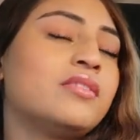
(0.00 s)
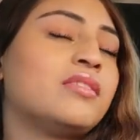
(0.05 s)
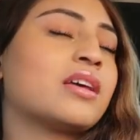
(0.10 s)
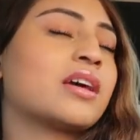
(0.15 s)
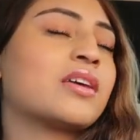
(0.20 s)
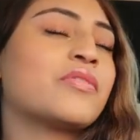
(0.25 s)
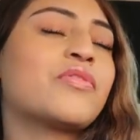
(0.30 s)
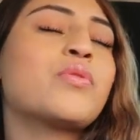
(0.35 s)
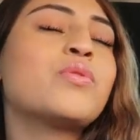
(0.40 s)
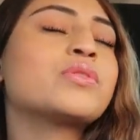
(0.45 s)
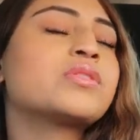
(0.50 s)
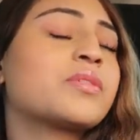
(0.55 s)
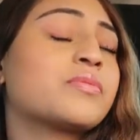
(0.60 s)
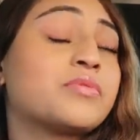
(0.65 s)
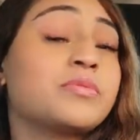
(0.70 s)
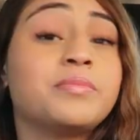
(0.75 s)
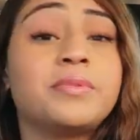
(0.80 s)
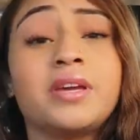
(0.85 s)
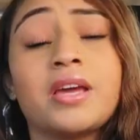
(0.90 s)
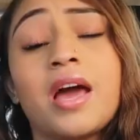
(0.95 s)
Like, if it was
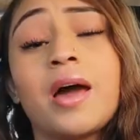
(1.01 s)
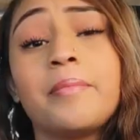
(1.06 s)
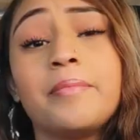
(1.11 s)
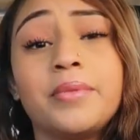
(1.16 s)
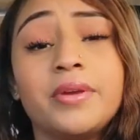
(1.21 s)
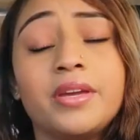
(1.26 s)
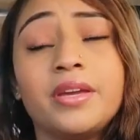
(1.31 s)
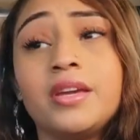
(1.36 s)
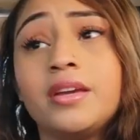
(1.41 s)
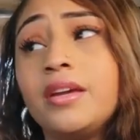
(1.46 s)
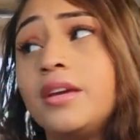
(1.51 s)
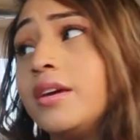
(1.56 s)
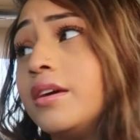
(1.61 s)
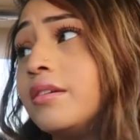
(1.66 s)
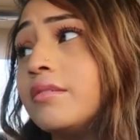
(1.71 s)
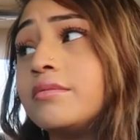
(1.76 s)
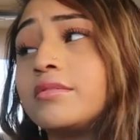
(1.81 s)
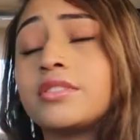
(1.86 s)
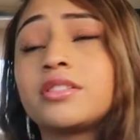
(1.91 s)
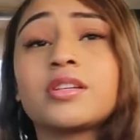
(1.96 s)
up to me, I'd be
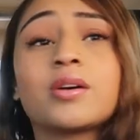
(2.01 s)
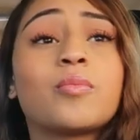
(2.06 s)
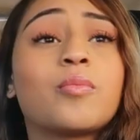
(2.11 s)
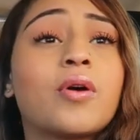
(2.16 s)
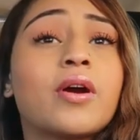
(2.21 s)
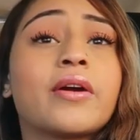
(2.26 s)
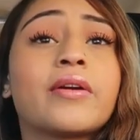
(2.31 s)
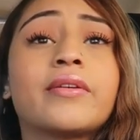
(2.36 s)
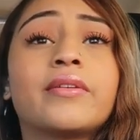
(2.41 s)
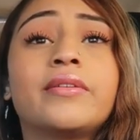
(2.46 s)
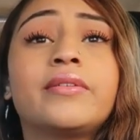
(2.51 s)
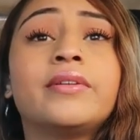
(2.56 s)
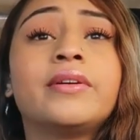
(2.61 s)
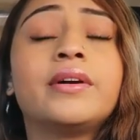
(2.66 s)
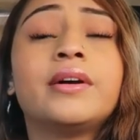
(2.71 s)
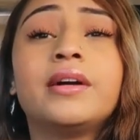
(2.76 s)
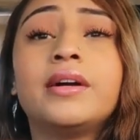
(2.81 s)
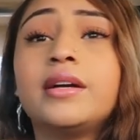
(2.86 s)
somewhere